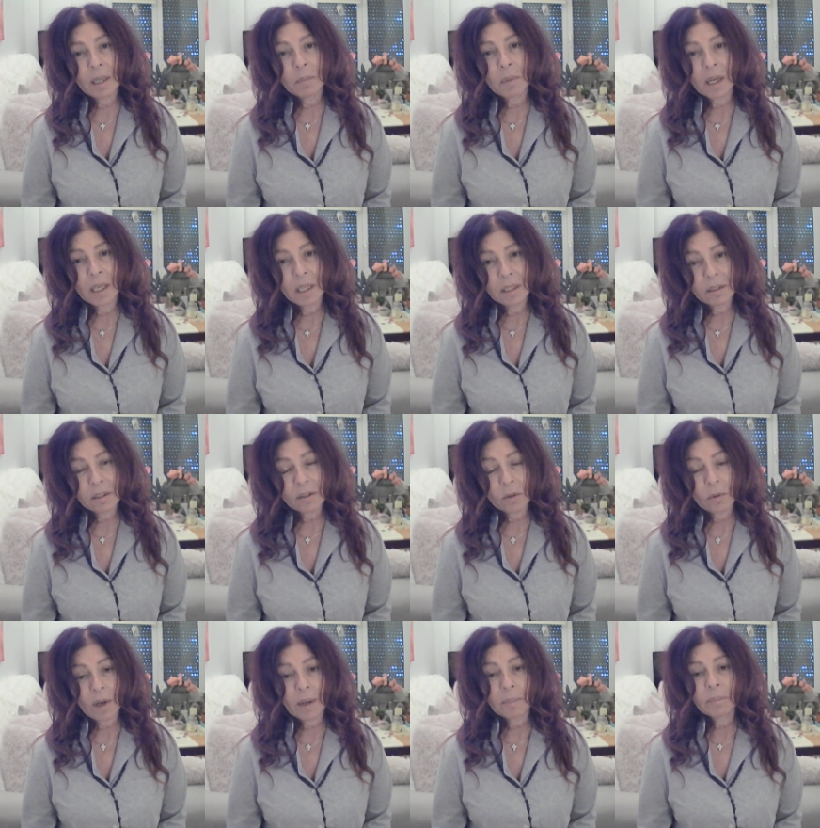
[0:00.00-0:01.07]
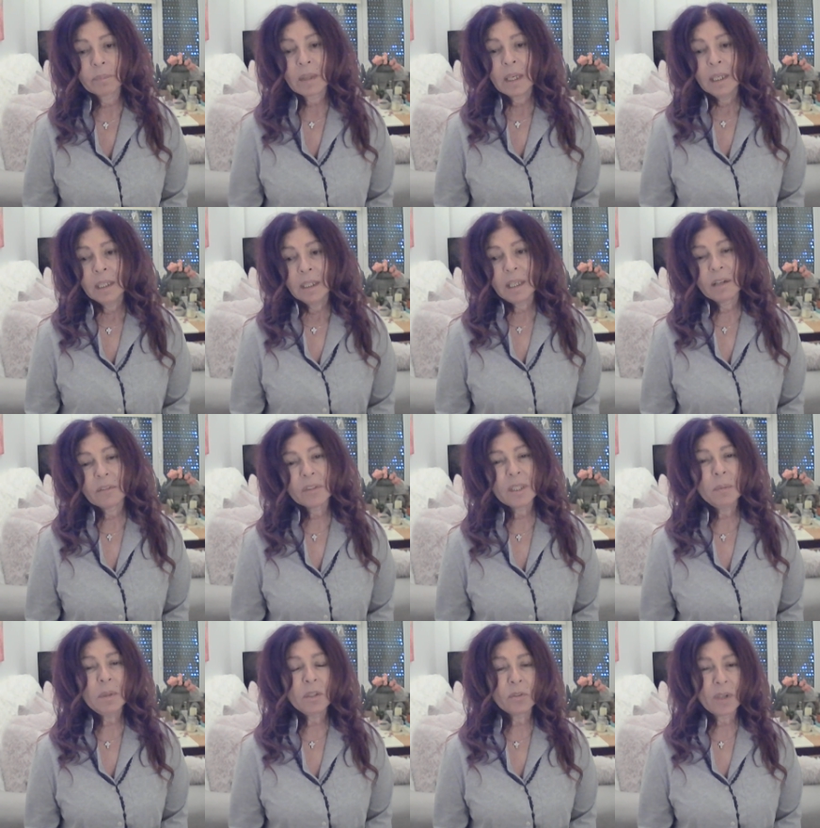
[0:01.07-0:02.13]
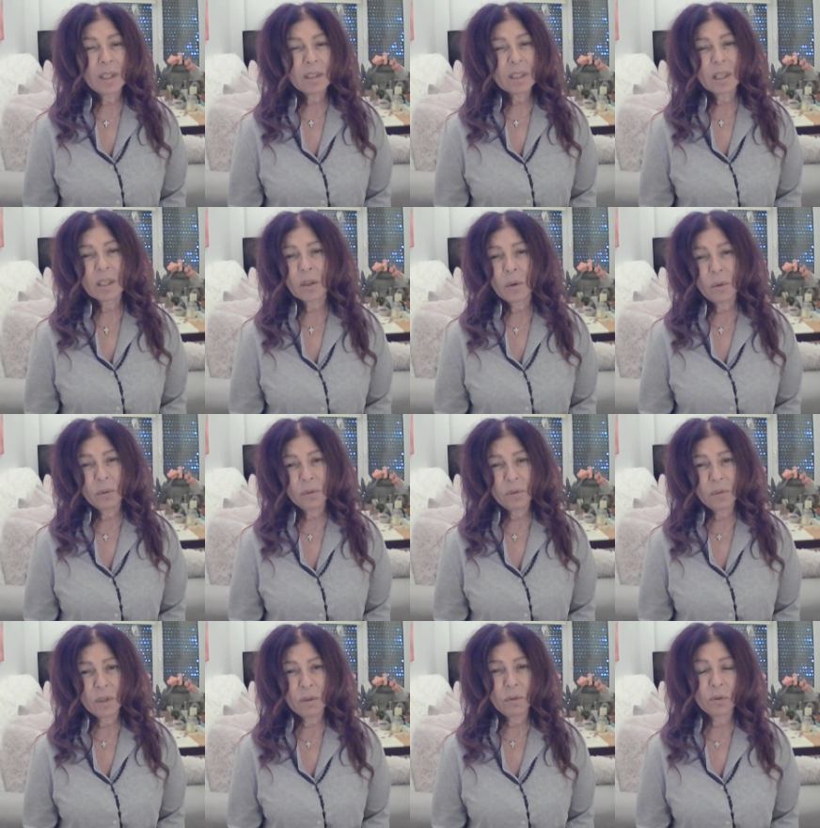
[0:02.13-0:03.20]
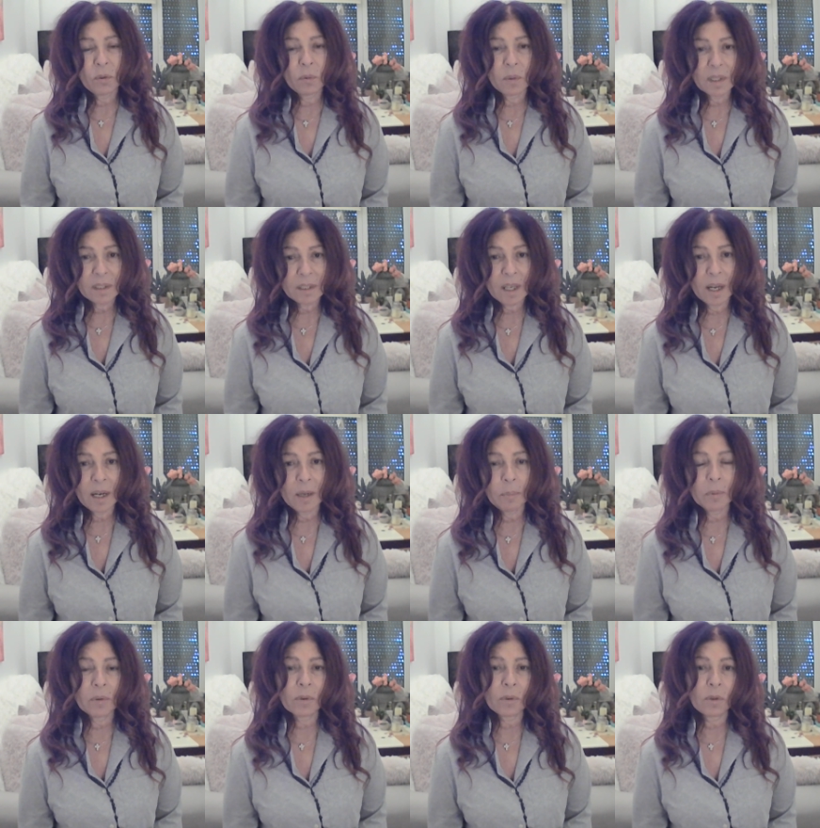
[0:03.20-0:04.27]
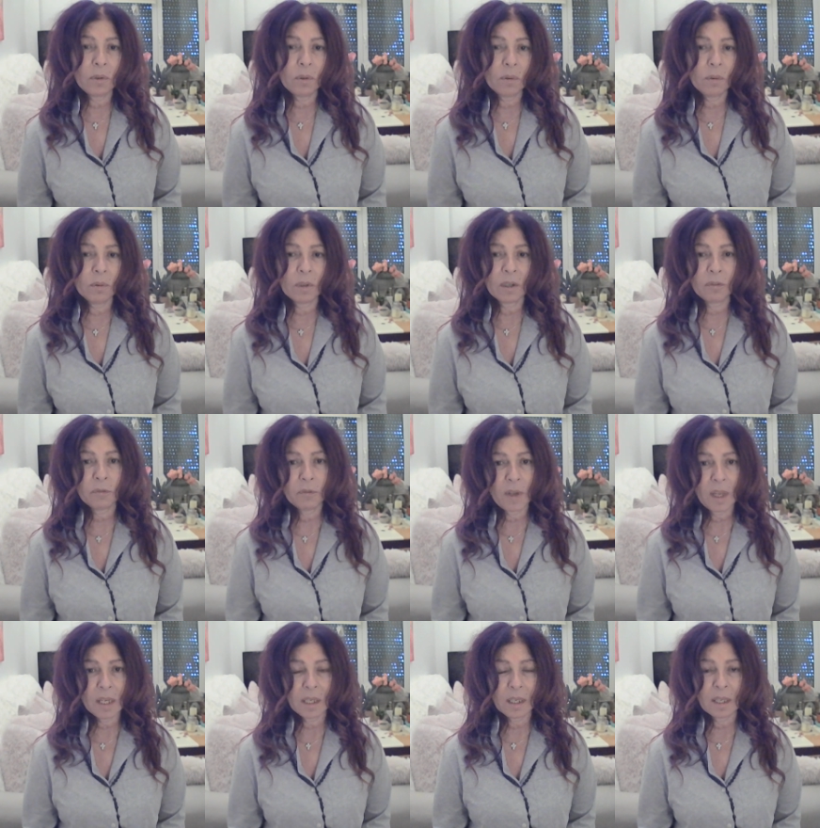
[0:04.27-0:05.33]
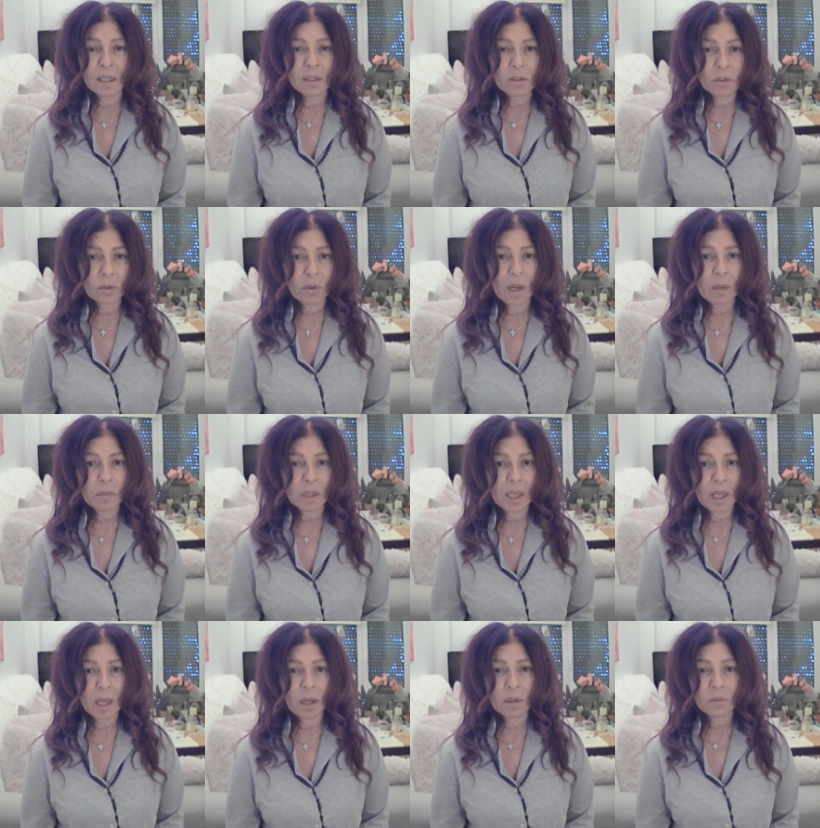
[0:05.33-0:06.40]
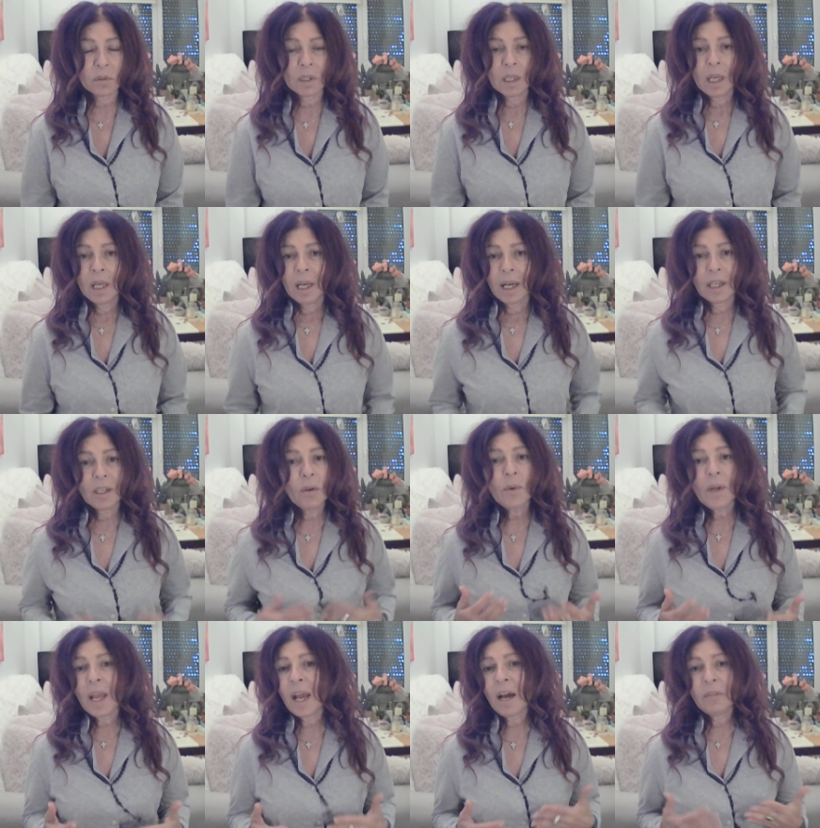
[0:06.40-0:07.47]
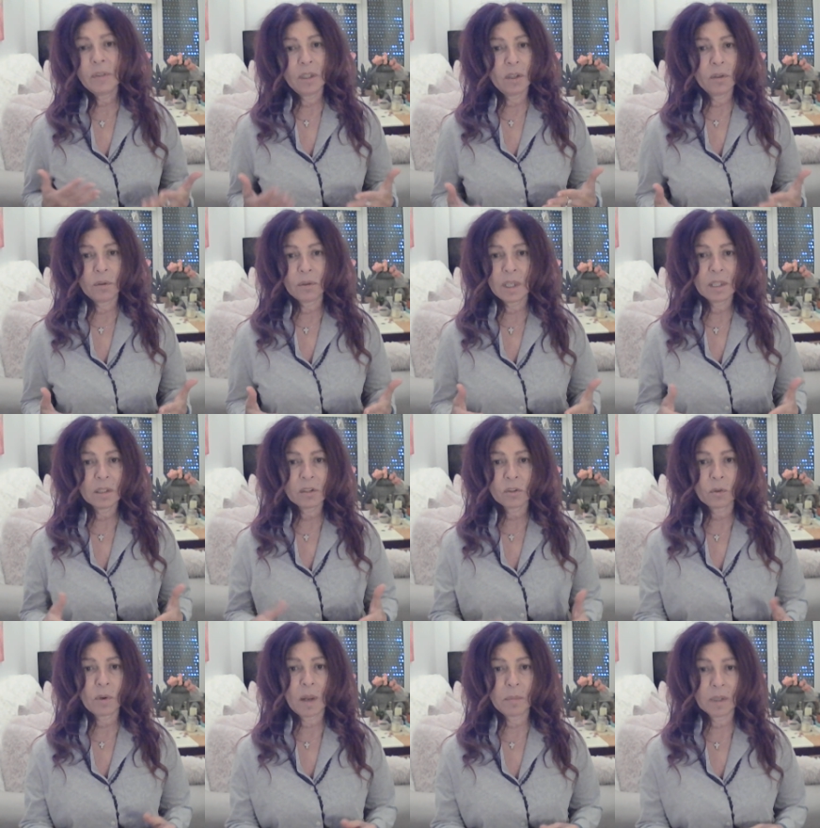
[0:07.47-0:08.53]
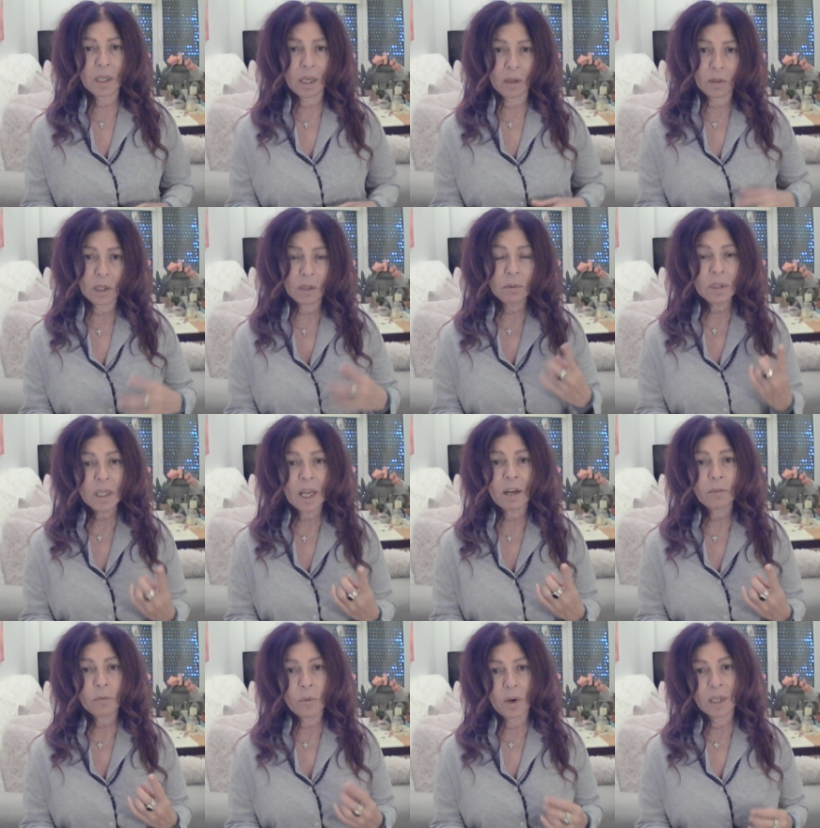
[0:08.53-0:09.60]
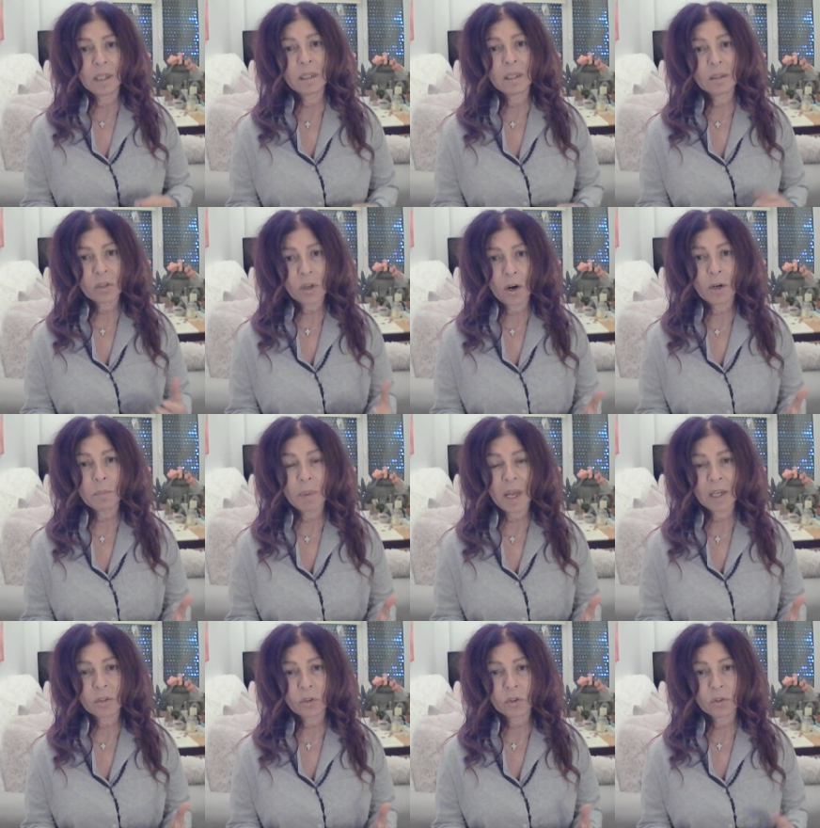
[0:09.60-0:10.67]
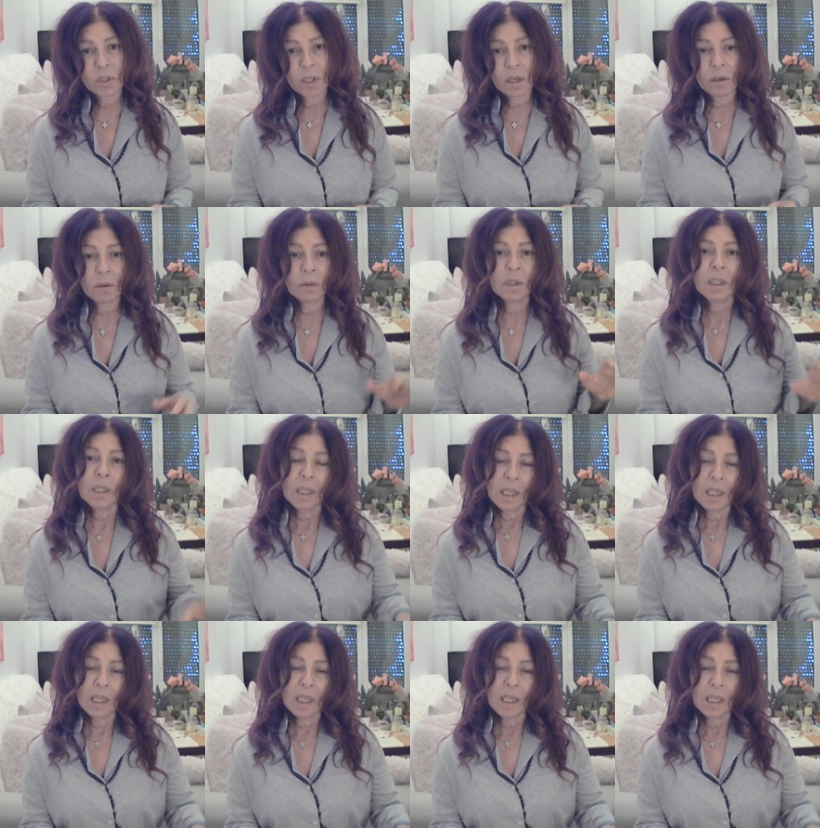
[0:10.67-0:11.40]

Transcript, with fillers: and my Instagram. Now, if somebody tries to get a hold of you through WhatsApp or through a fake Instagram account, I don't have another Instagram account. I only have one, and it's Heart Passion Tarot,